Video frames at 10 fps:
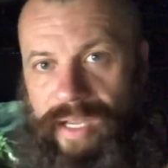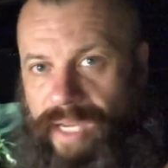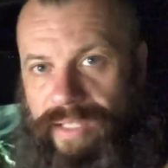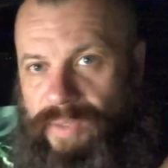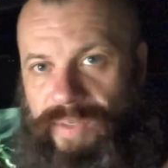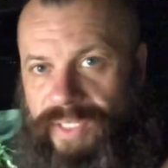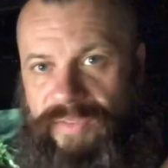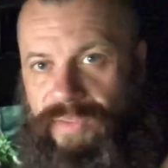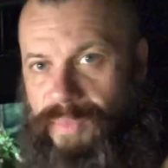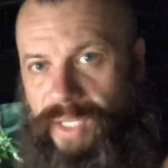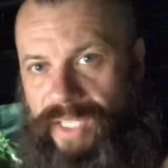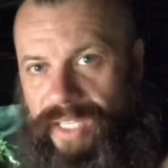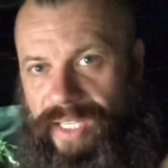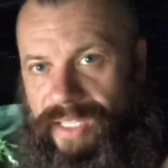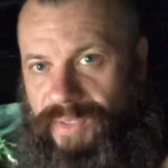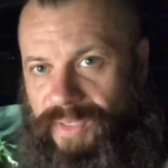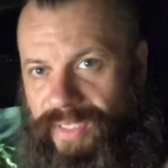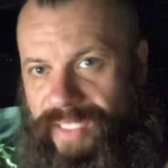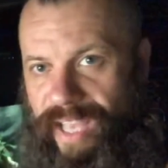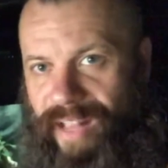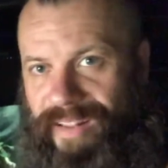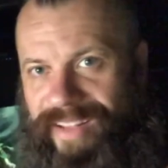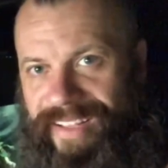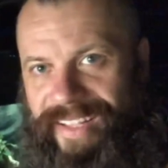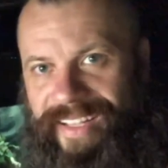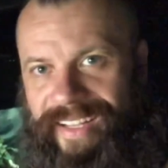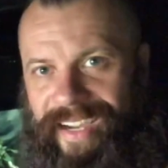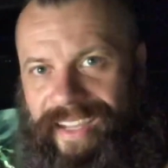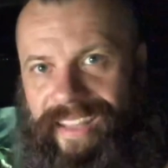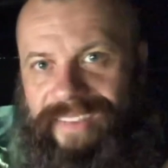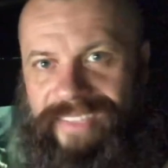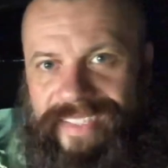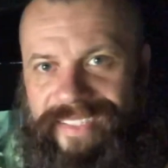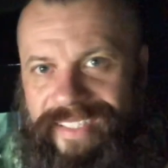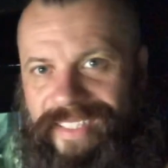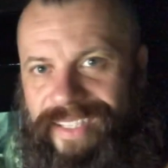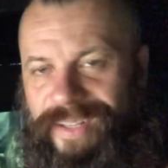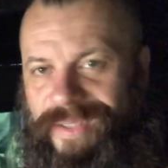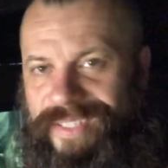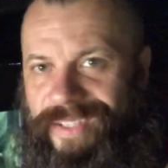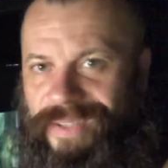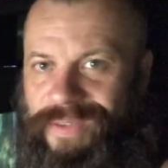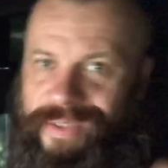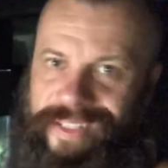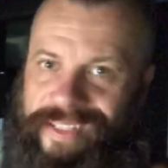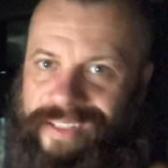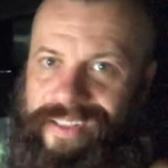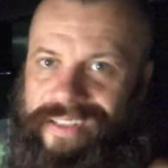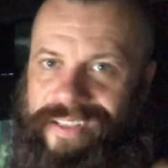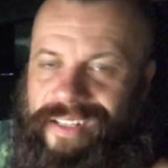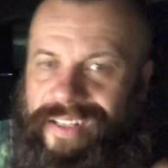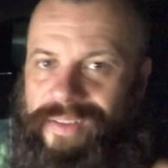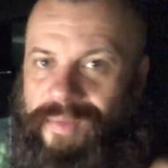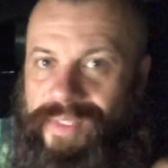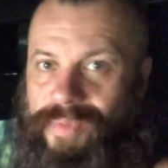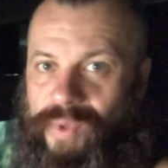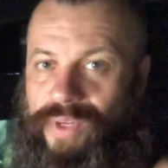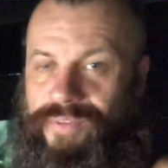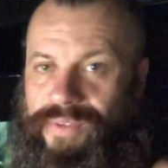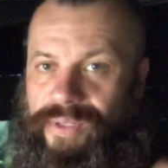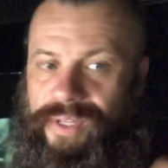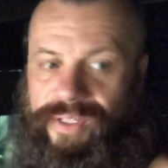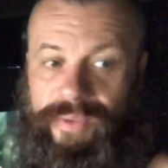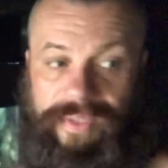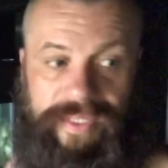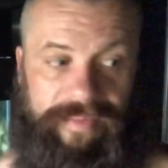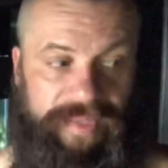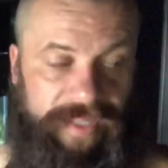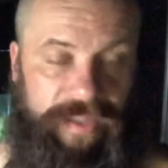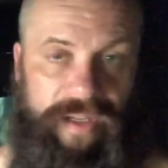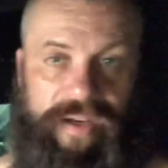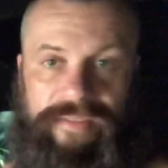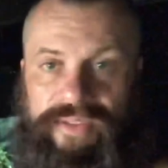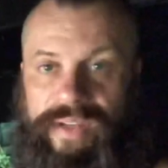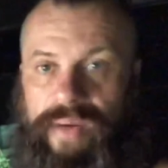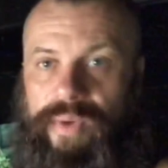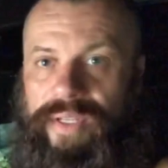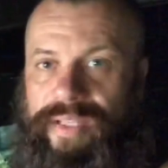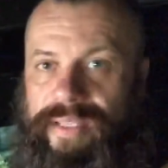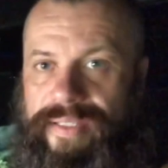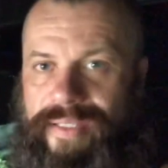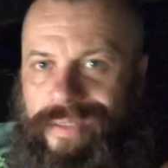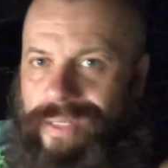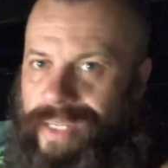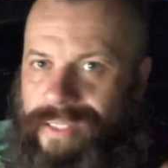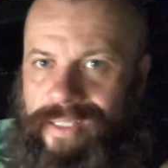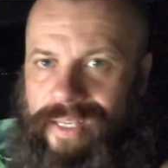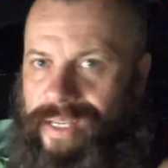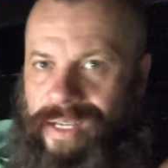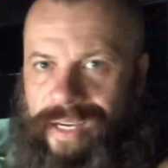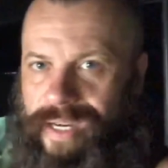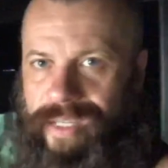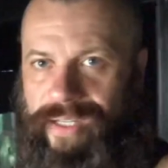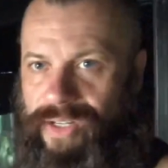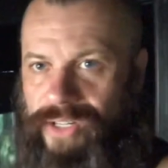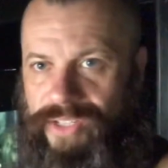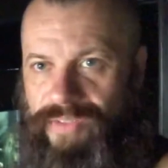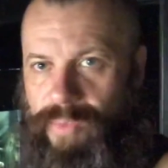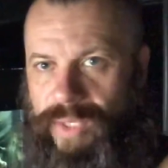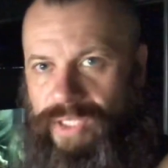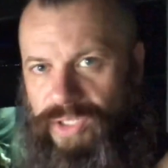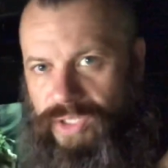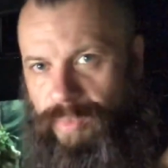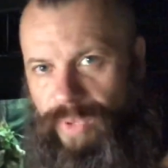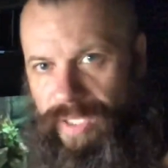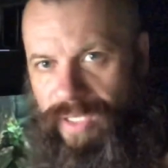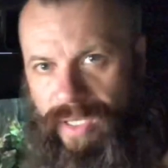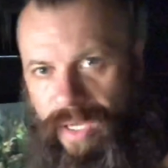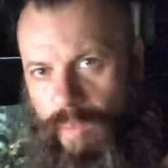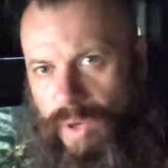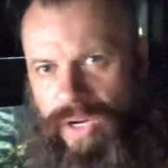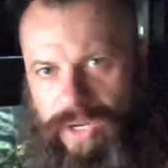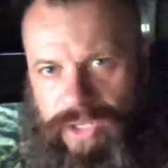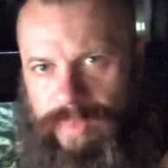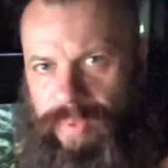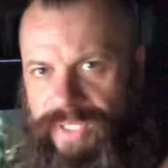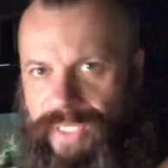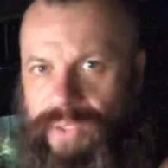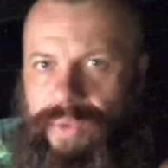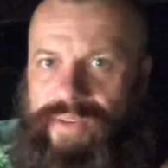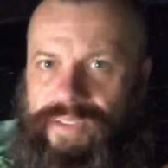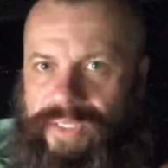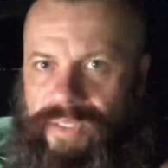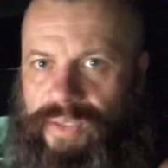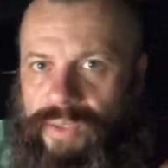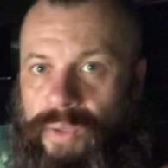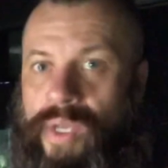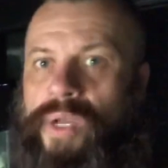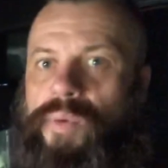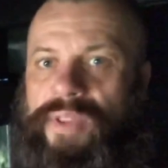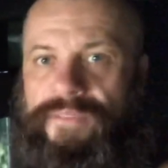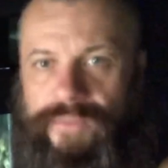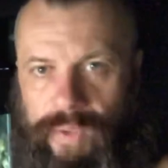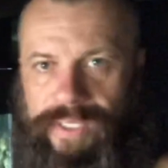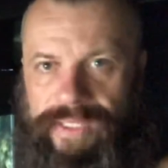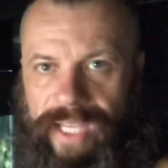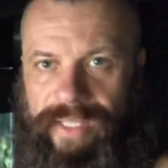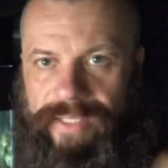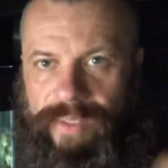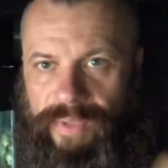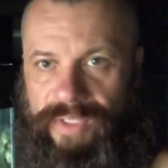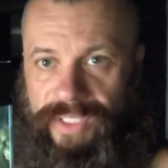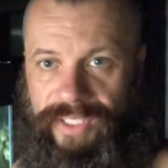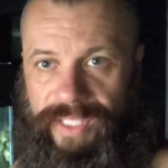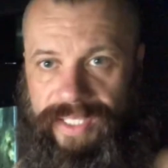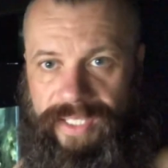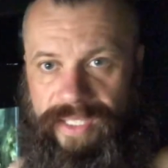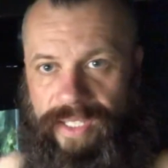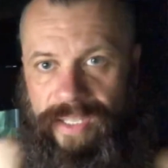I didn't do this for money, and as you could tell, I love this, so once more, if you are doing something you love, you're not working, so hey, I encourage everybody just to put in 100% to everything you do with full intent, whether it's this,